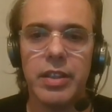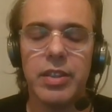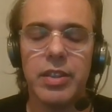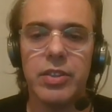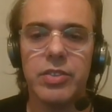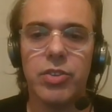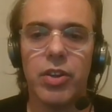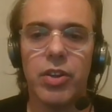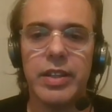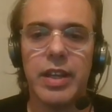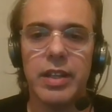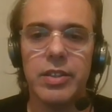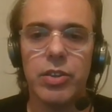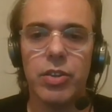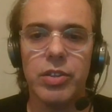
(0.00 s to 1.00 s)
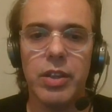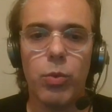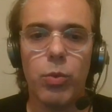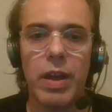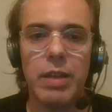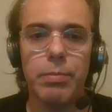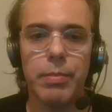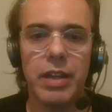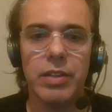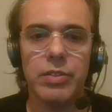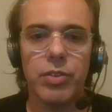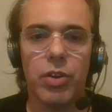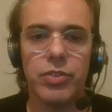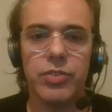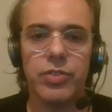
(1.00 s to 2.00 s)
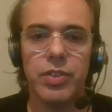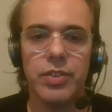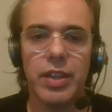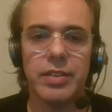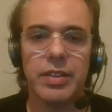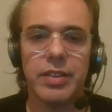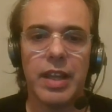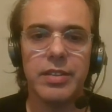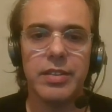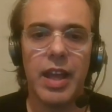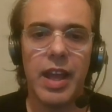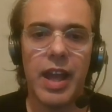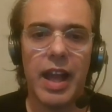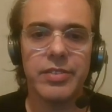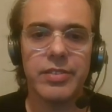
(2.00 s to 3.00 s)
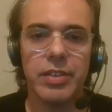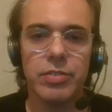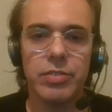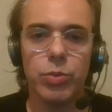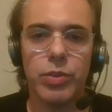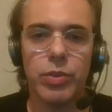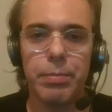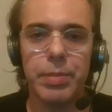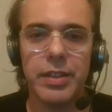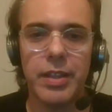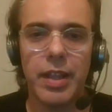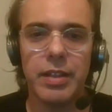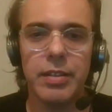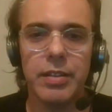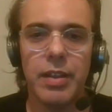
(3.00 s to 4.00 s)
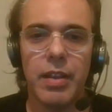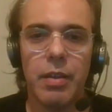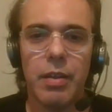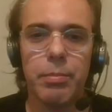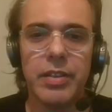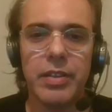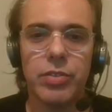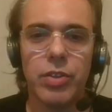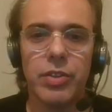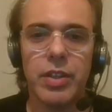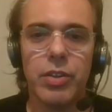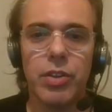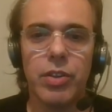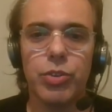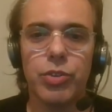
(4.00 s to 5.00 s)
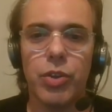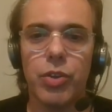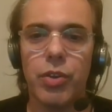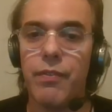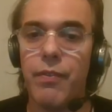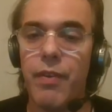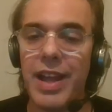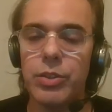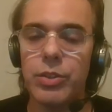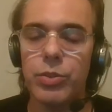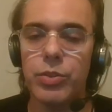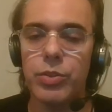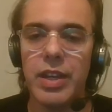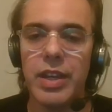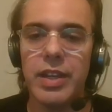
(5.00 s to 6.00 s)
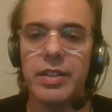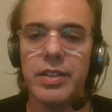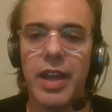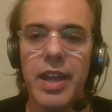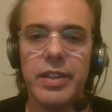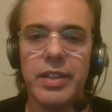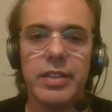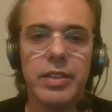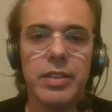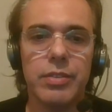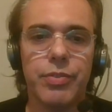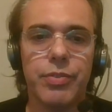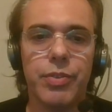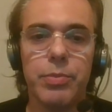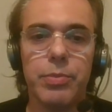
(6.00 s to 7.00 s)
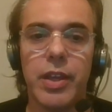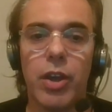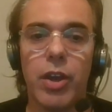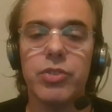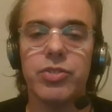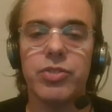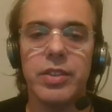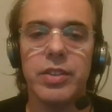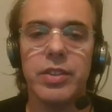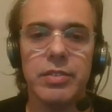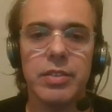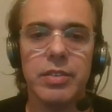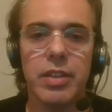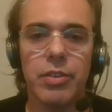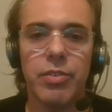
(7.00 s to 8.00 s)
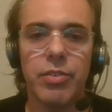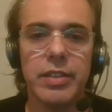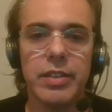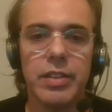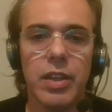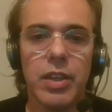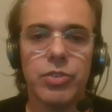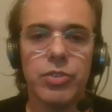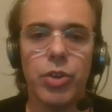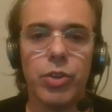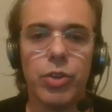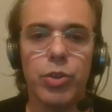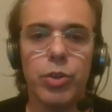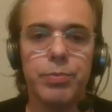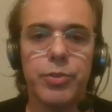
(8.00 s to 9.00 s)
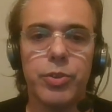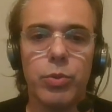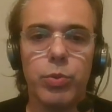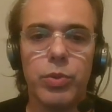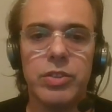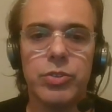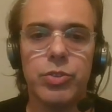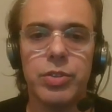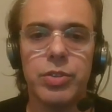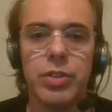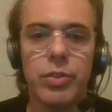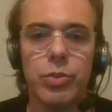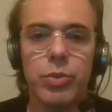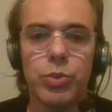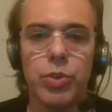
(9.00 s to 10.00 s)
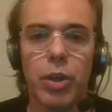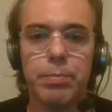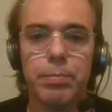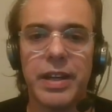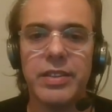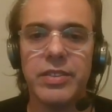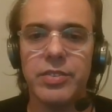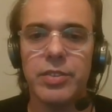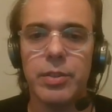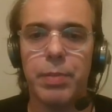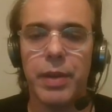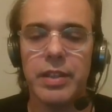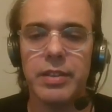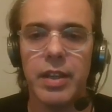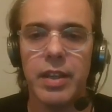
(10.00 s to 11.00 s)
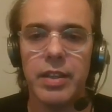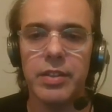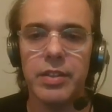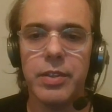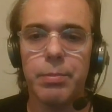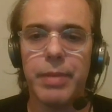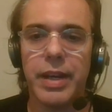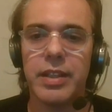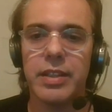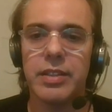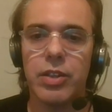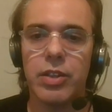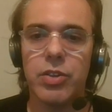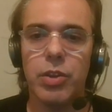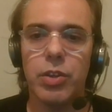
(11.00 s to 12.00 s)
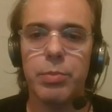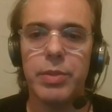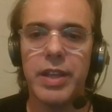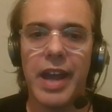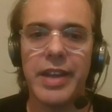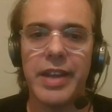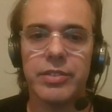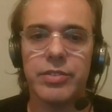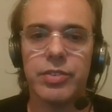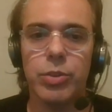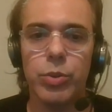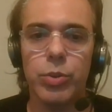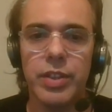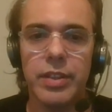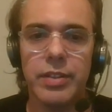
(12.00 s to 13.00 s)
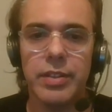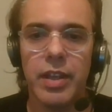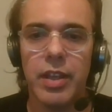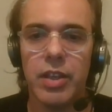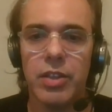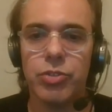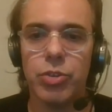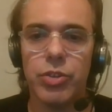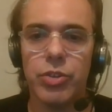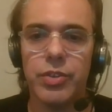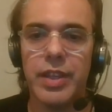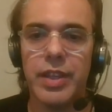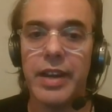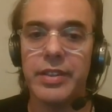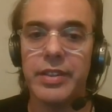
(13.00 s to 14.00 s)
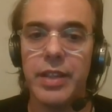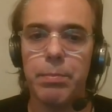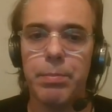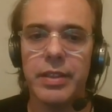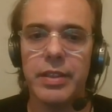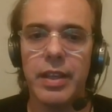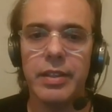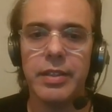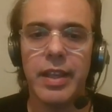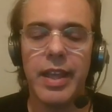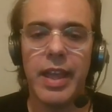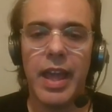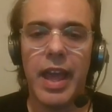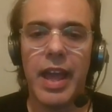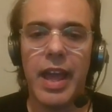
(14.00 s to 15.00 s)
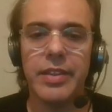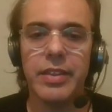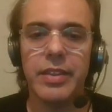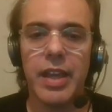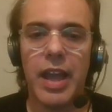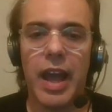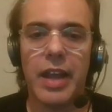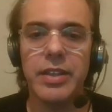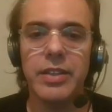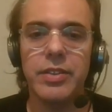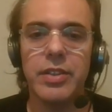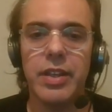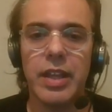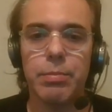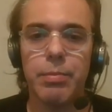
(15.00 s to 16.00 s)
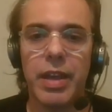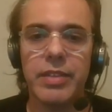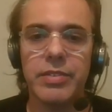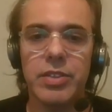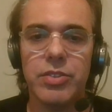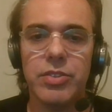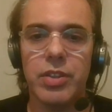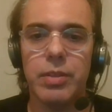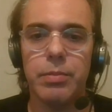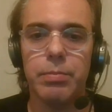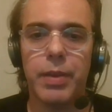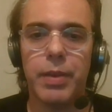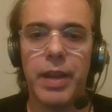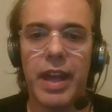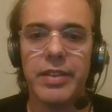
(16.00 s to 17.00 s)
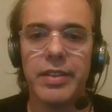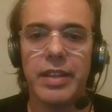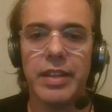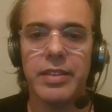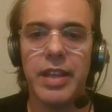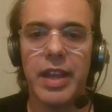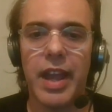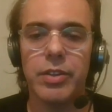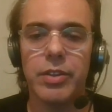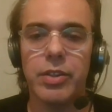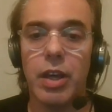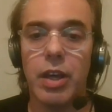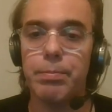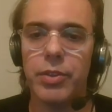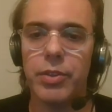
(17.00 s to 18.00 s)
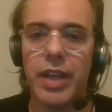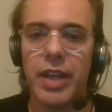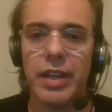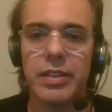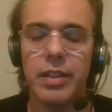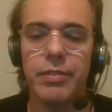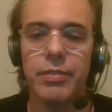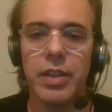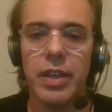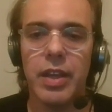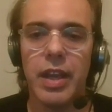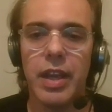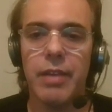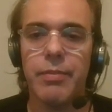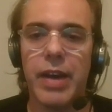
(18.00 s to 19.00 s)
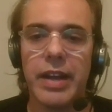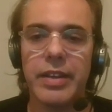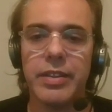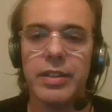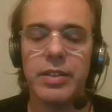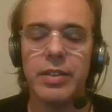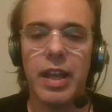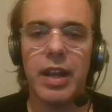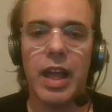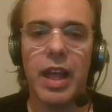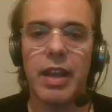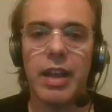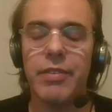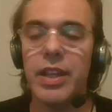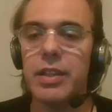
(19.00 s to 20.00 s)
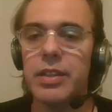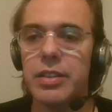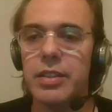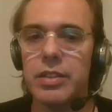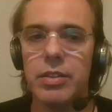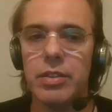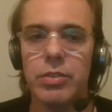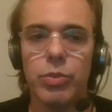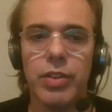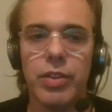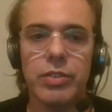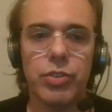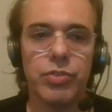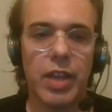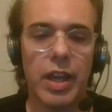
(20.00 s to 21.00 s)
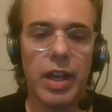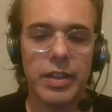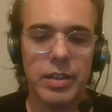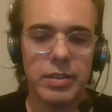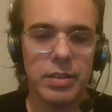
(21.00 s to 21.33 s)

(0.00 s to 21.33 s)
Historically, only white males, Occidental, access to capital based on the notion of value inherited from the Occident, right? So groups which do not participate in the market economy are excluded, so they are dependent, and an indirect message implies that they are non-productive, a burden, a liability to the society.